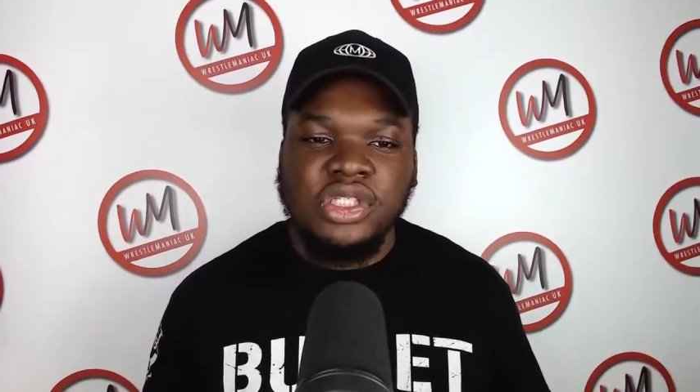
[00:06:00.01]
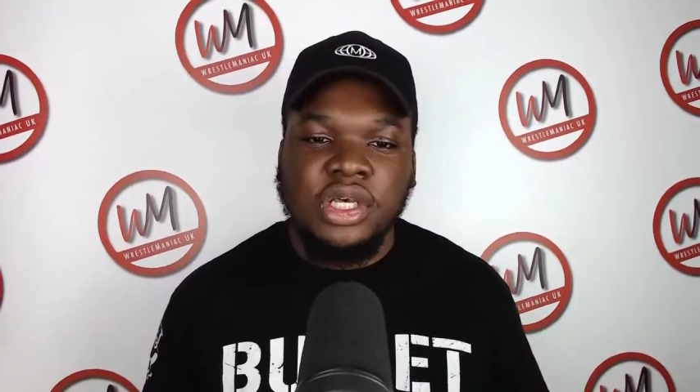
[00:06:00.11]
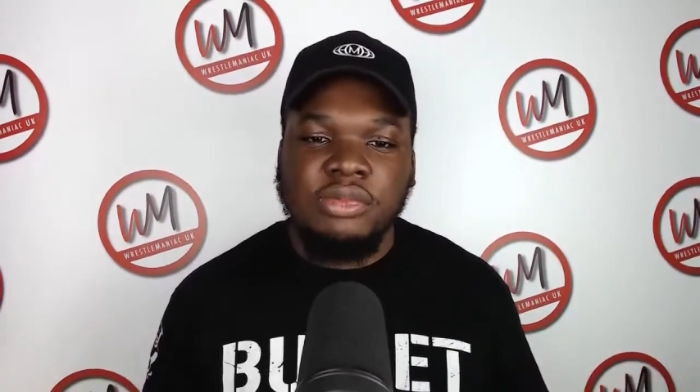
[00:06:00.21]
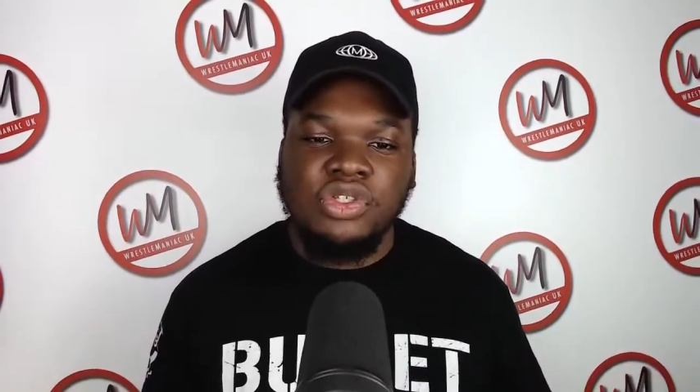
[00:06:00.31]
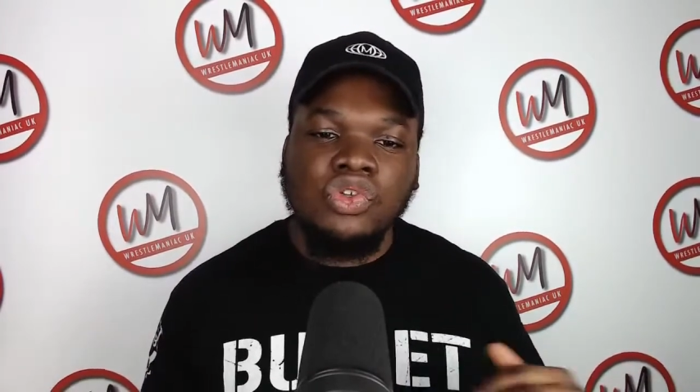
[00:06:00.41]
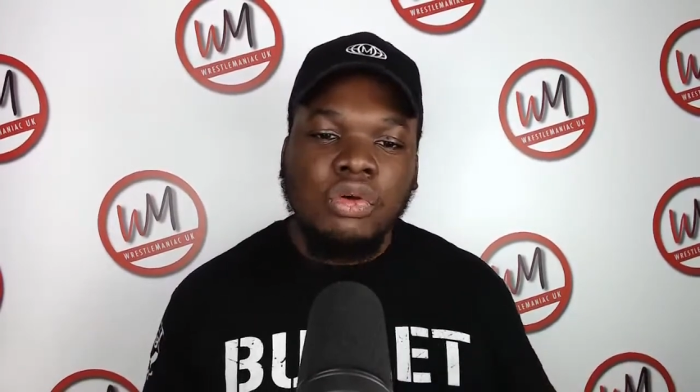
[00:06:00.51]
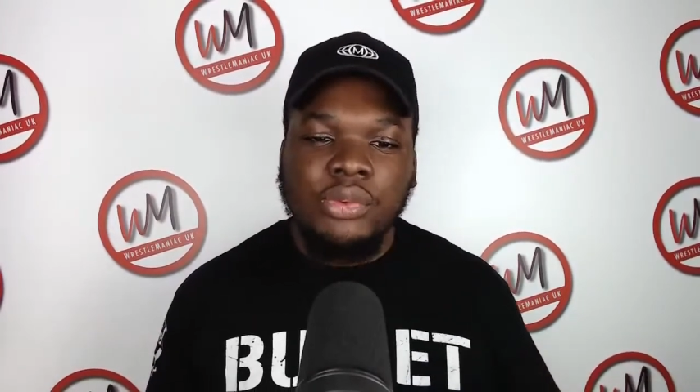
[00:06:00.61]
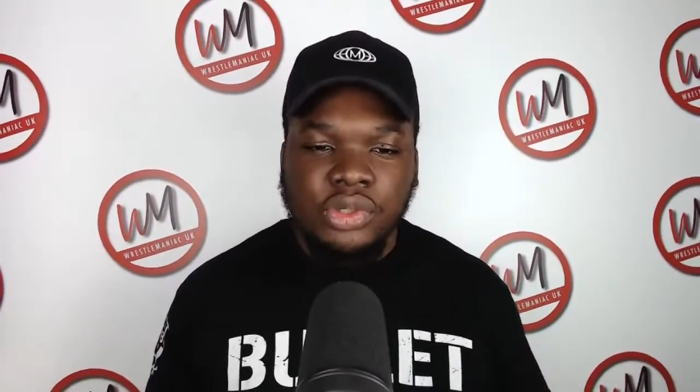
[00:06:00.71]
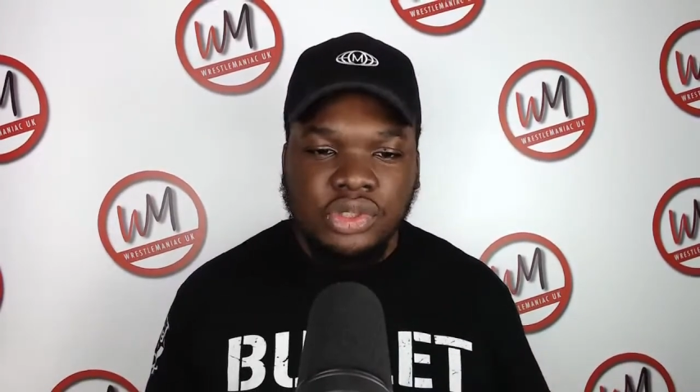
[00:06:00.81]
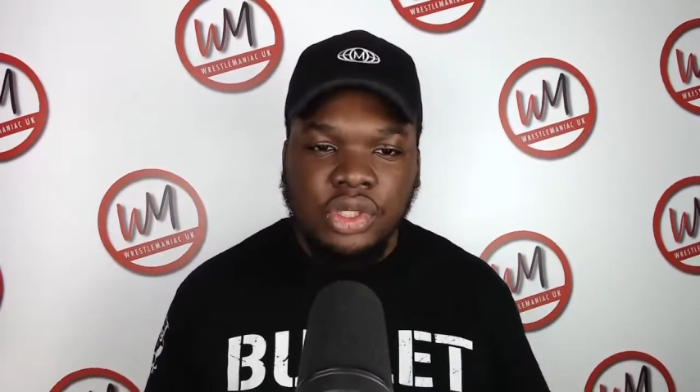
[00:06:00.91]
the story
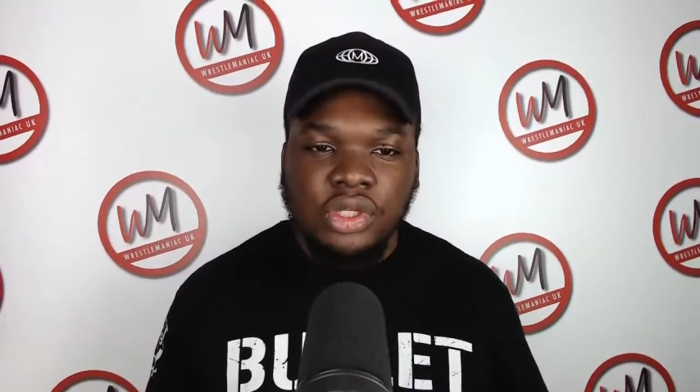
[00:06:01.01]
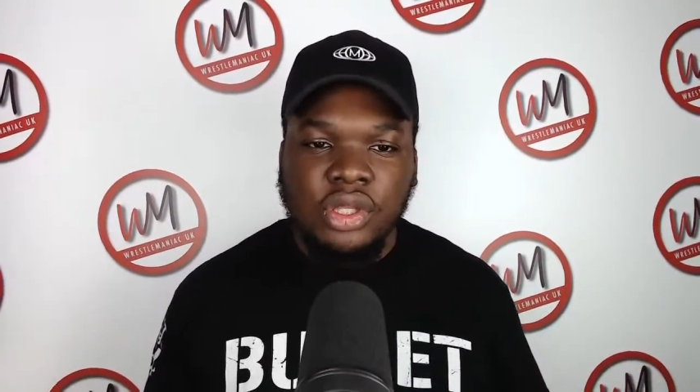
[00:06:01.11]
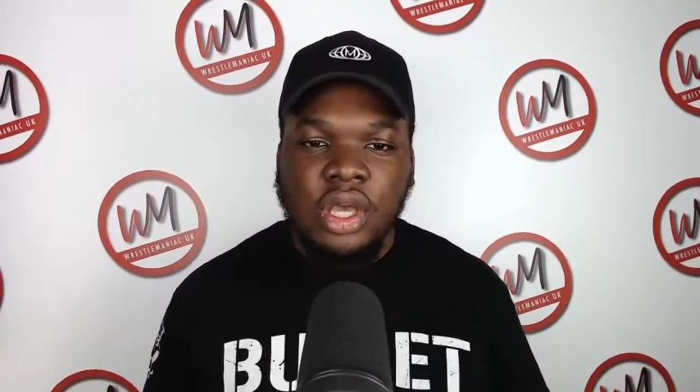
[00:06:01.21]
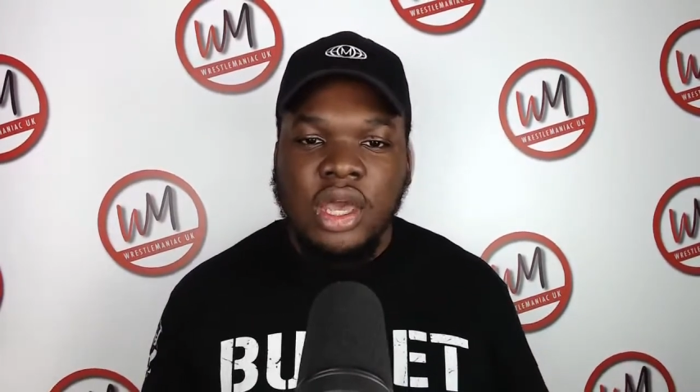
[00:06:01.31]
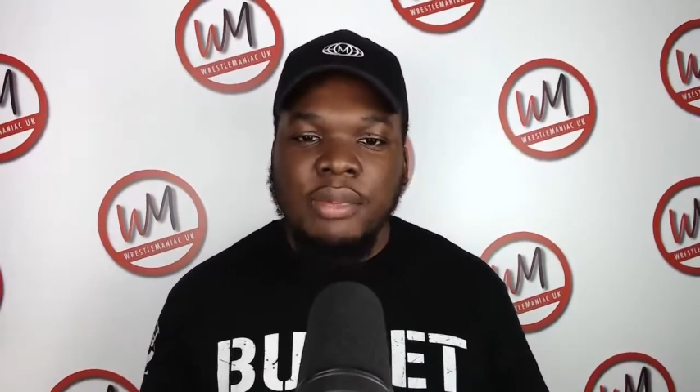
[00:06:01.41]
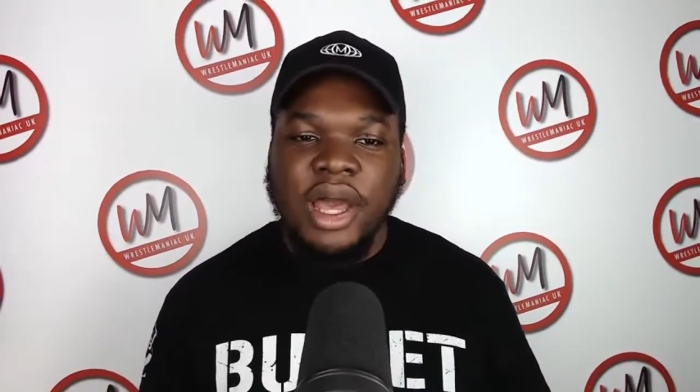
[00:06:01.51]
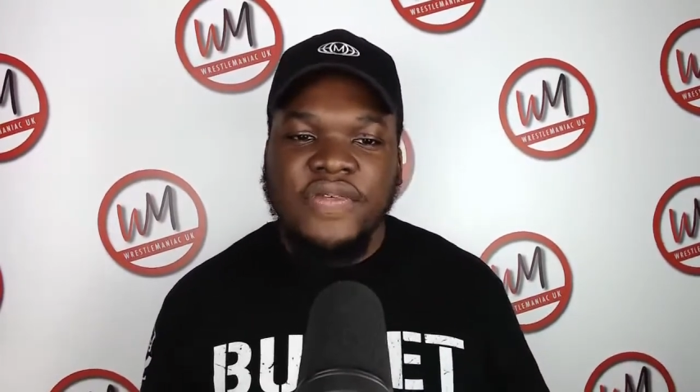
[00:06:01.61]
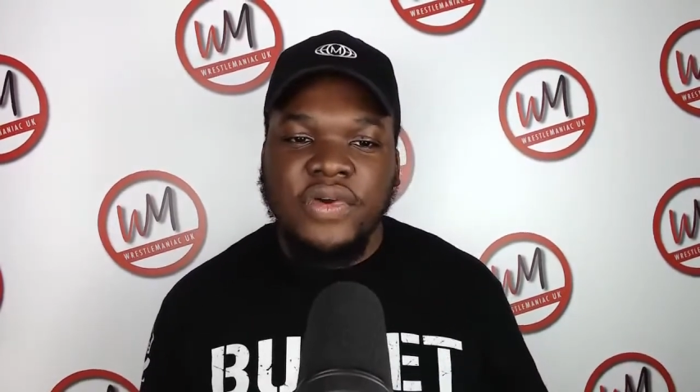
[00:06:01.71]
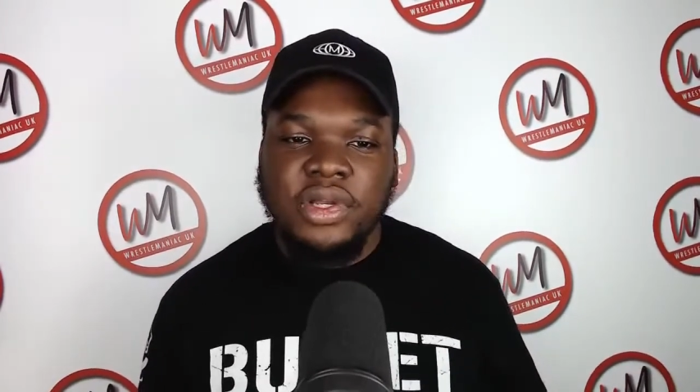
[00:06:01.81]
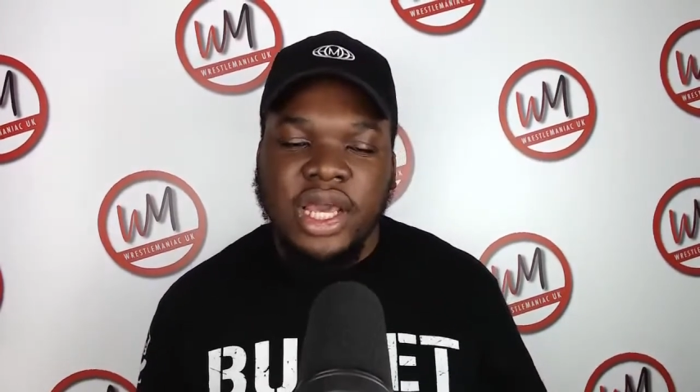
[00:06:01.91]
was good, but I
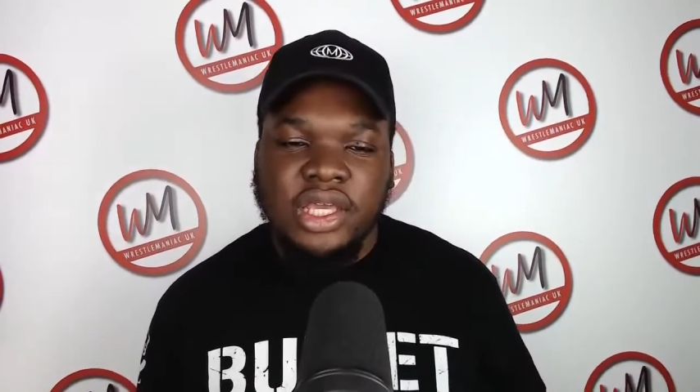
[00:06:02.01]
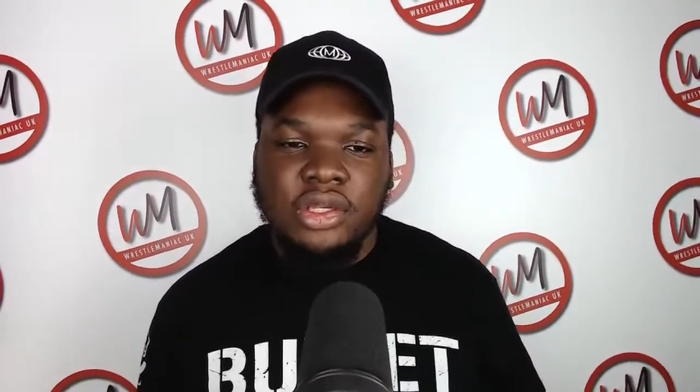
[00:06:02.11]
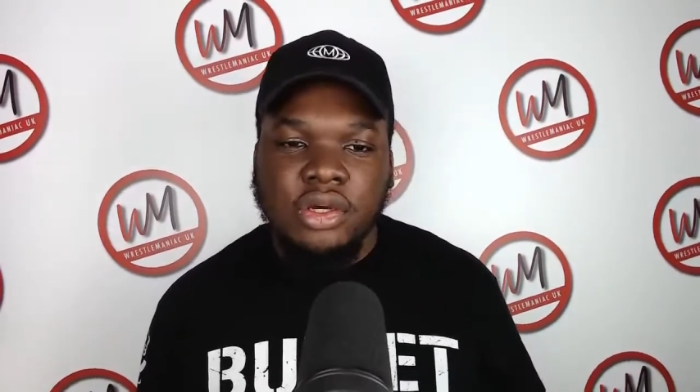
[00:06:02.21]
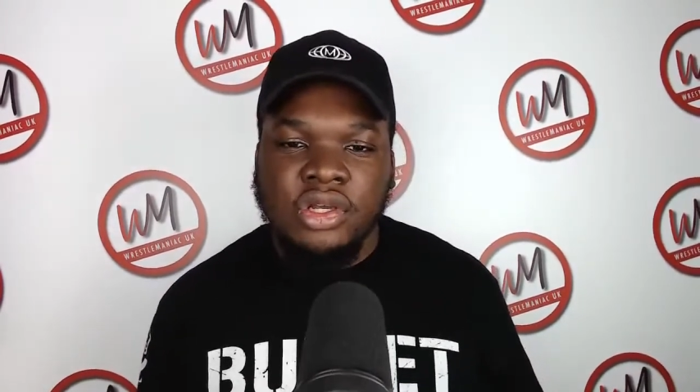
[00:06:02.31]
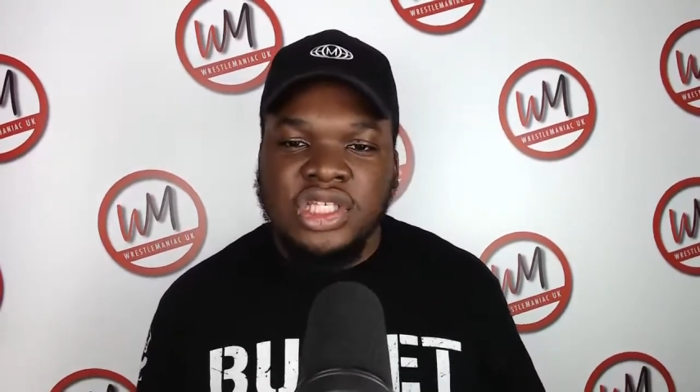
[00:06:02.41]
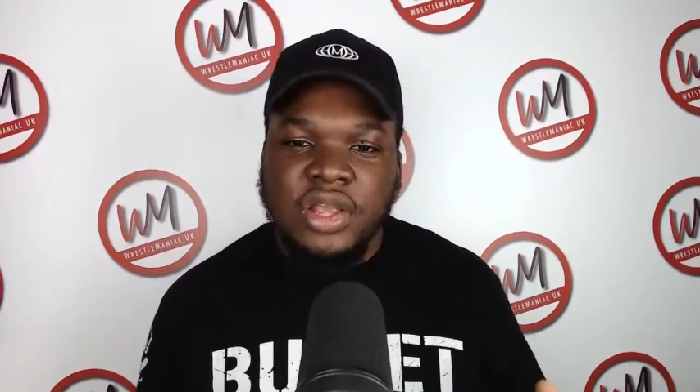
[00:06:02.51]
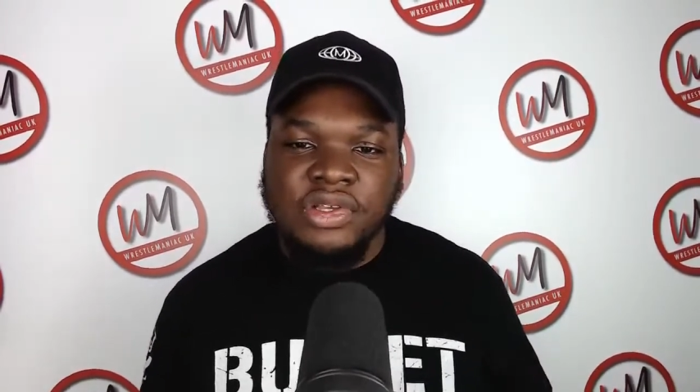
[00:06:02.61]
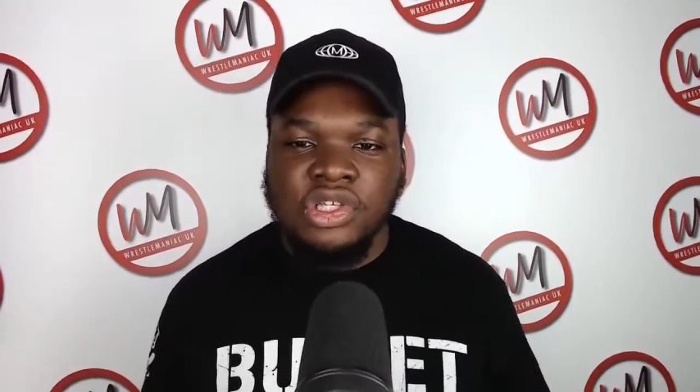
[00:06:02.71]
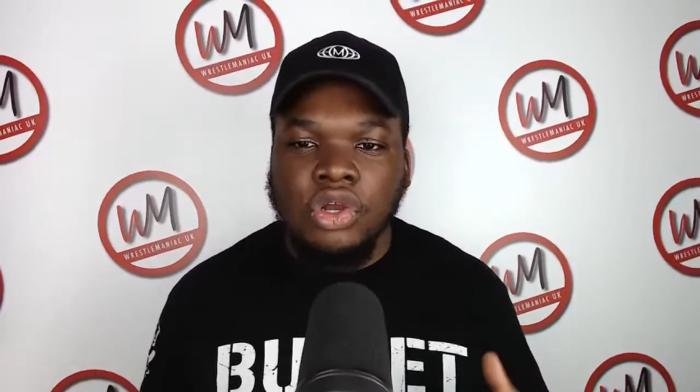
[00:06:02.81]
felt like, Kazarian's a